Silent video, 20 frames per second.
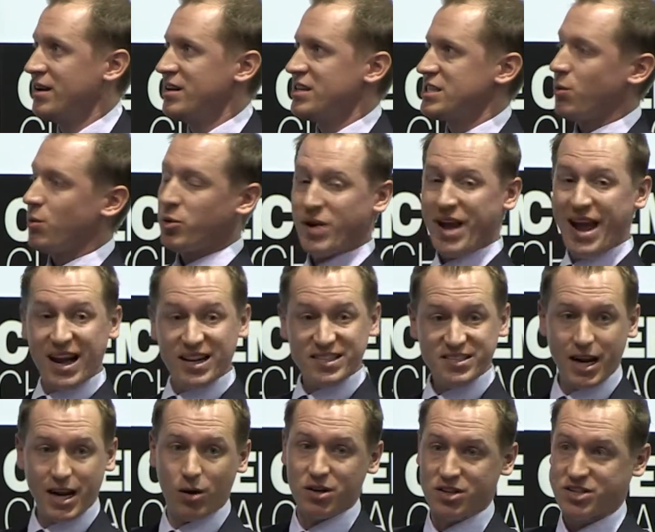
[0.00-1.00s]
So what we
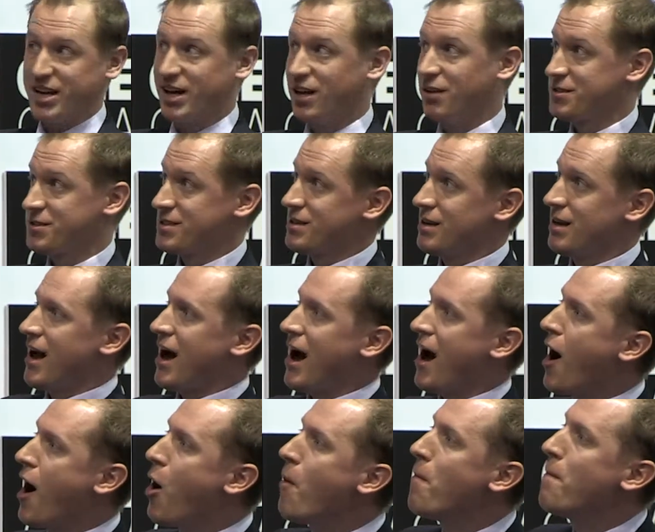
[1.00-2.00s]
ask ourselves,
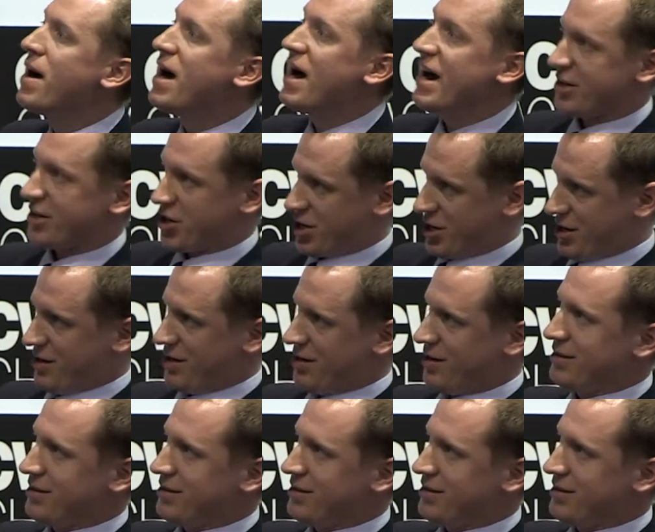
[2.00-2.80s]
how much